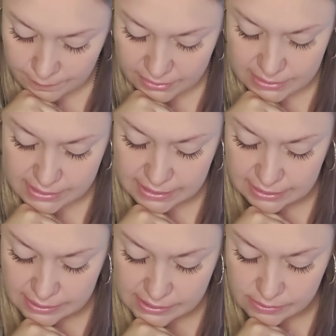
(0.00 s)
but this
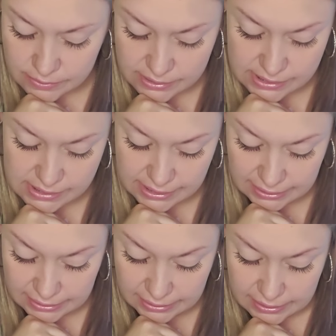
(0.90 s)
King of Swords is
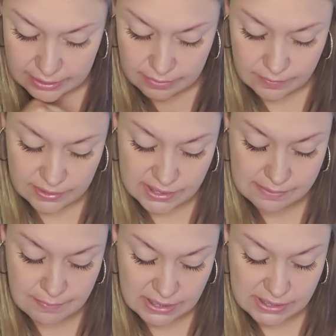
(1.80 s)
like with
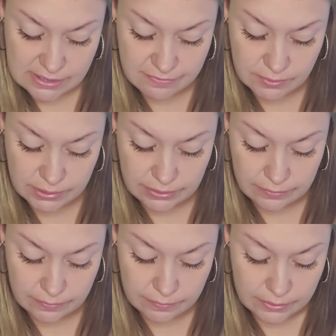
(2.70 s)
this message for
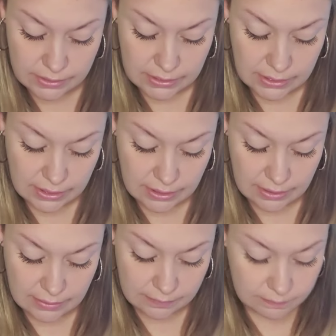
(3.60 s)
you,
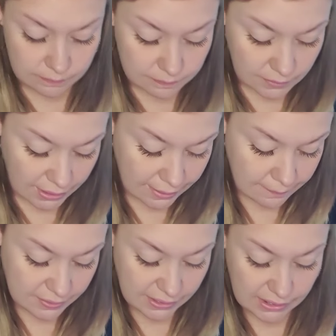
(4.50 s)
um,
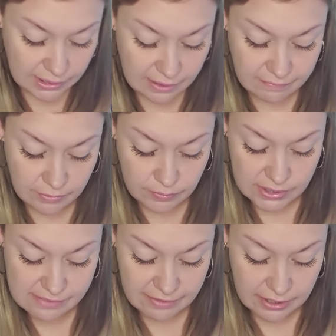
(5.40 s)
I'm thinking of you
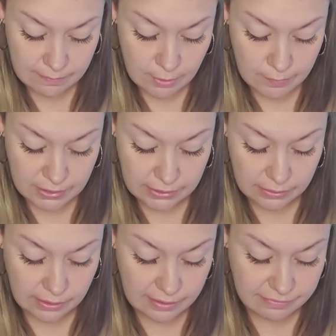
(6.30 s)
this very moment.
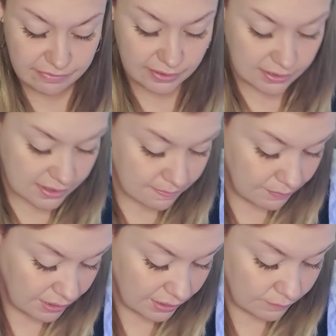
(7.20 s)
Your love fills
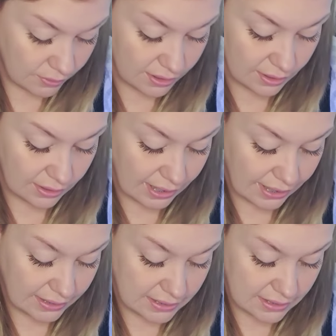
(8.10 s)
me with
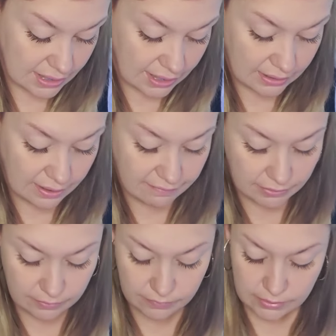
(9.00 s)
light. I love
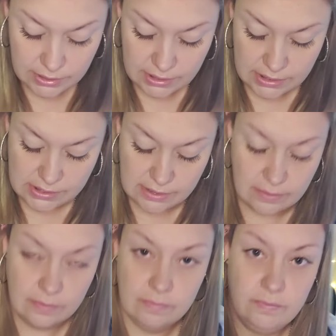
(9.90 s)
you.
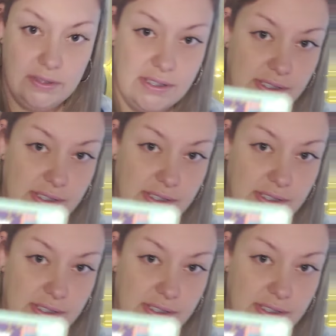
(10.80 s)
So with